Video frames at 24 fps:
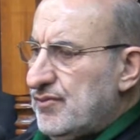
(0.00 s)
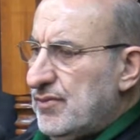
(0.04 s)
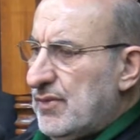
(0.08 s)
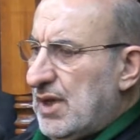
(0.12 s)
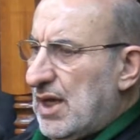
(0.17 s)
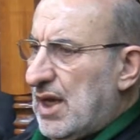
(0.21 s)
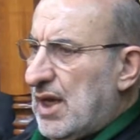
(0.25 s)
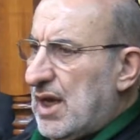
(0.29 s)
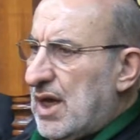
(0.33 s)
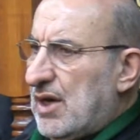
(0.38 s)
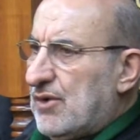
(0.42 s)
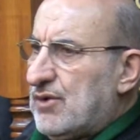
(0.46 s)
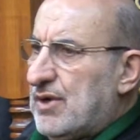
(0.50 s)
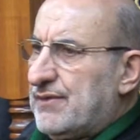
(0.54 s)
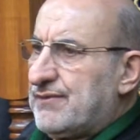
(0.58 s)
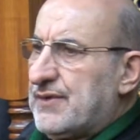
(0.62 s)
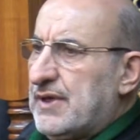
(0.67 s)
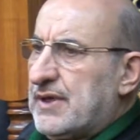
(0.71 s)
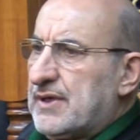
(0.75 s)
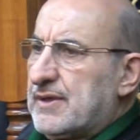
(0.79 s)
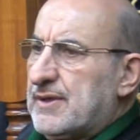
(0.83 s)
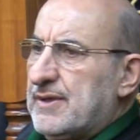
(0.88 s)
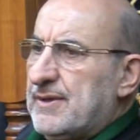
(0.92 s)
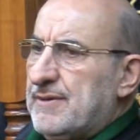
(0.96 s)

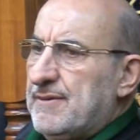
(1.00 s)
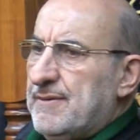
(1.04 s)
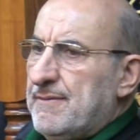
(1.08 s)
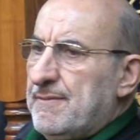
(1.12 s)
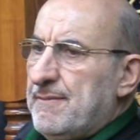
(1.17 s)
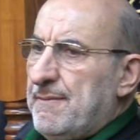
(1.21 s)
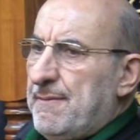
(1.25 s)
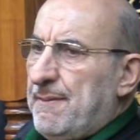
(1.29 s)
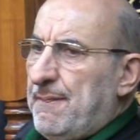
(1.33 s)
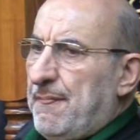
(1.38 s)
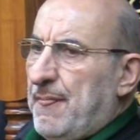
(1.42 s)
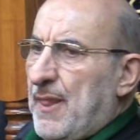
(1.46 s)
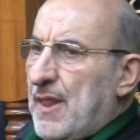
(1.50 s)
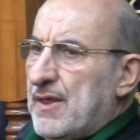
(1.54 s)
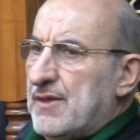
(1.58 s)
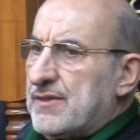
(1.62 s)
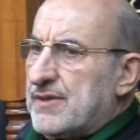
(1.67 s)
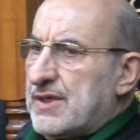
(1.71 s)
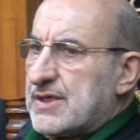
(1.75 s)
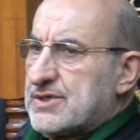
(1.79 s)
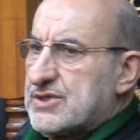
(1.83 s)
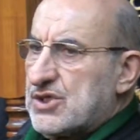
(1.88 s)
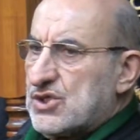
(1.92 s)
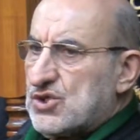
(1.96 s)
However,
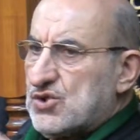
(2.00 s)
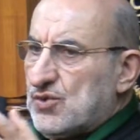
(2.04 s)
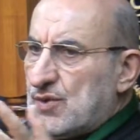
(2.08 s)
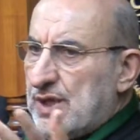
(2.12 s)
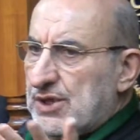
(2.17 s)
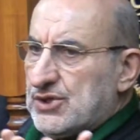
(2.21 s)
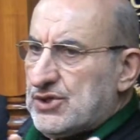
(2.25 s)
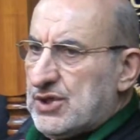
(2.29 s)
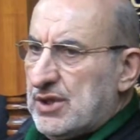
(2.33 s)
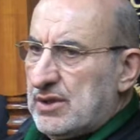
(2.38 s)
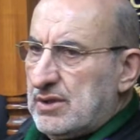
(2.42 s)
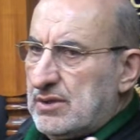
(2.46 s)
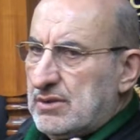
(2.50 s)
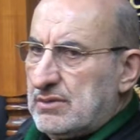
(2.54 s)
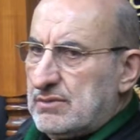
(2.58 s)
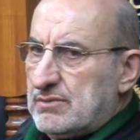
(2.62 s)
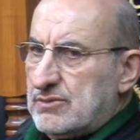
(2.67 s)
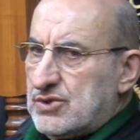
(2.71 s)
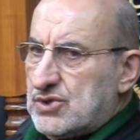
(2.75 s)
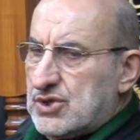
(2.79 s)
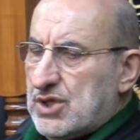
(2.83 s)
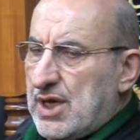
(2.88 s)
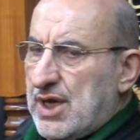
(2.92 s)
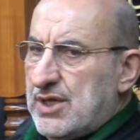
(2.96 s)
the situation
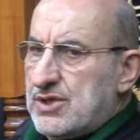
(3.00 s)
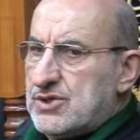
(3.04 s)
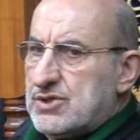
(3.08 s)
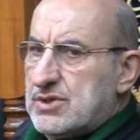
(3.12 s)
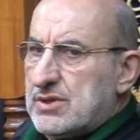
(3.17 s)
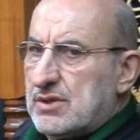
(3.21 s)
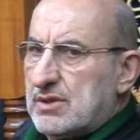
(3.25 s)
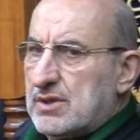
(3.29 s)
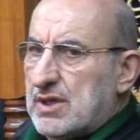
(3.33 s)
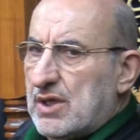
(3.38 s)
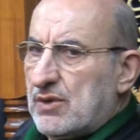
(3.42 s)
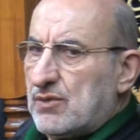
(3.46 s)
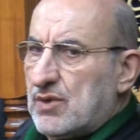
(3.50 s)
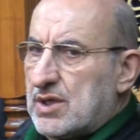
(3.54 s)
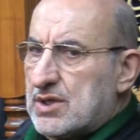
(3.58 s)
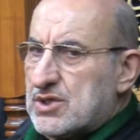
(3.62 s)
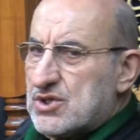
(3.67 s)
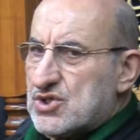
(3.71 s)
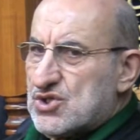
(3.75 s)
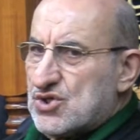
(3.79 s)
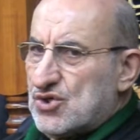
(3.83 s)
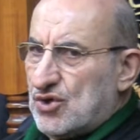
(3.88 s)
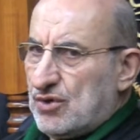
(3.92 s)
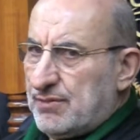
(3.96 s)
changed. There were
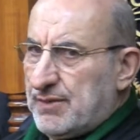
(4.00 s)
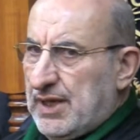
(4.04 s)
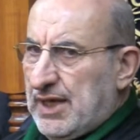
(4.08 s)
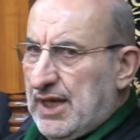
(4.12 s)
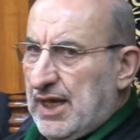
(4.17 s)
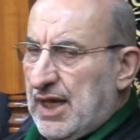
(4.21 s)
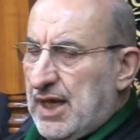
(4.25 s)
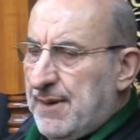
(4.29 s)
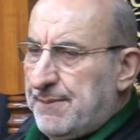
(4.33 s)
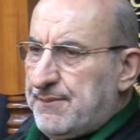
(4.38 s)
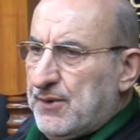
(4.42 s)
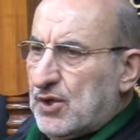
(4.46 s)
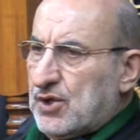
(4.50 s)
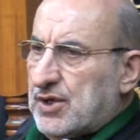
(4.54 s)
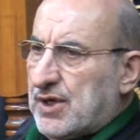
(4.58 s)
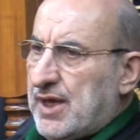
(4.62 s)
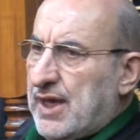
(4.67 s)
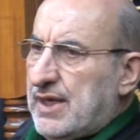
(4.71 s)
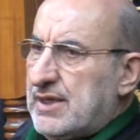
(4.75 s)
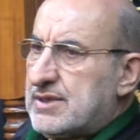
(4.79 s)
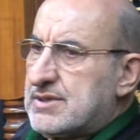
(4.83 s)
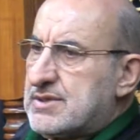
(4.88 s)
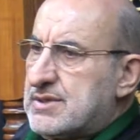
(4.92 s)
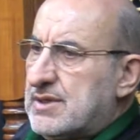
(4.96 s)
so many
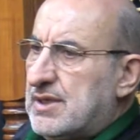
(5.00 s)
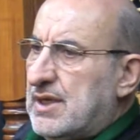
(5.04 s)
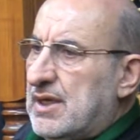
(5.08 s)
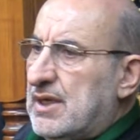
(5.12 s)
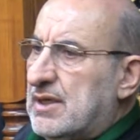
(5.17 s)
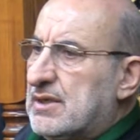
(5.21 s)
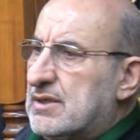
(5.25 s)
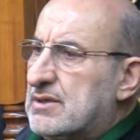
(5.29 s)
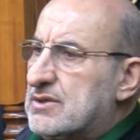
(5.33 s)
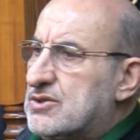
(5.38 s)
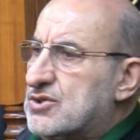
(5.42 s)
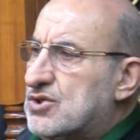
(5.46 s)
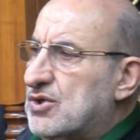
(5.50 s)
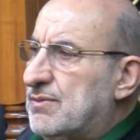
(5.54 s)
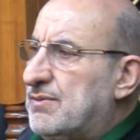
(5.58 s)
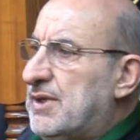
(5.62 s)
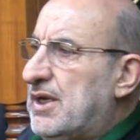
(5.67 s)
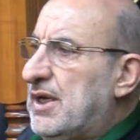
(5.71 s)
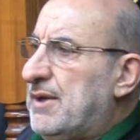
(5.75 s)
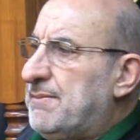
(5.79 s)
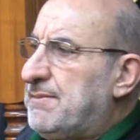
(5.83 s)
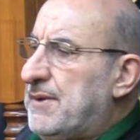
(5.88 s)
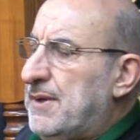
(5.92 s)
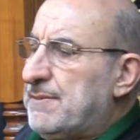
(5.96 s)
hypocrites there, so
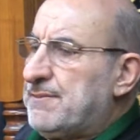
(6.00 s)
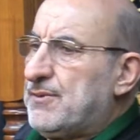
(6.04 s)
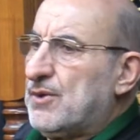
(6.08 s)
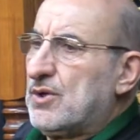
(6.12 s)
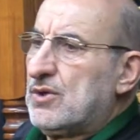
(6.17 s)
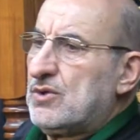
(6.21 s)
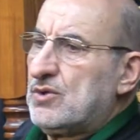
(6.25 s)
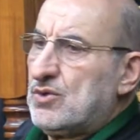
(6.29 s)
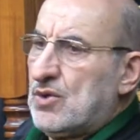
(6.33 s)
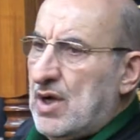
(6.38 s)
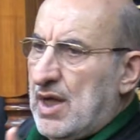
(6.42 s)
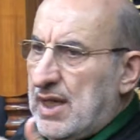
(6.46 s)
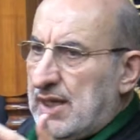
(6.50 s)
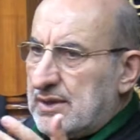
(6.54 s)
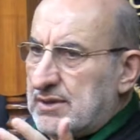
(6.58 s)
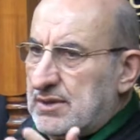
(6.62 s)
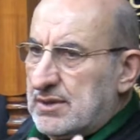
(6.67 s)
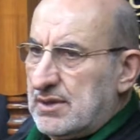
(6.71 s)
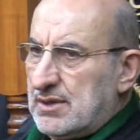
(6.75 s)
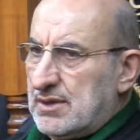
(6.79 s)
many people who had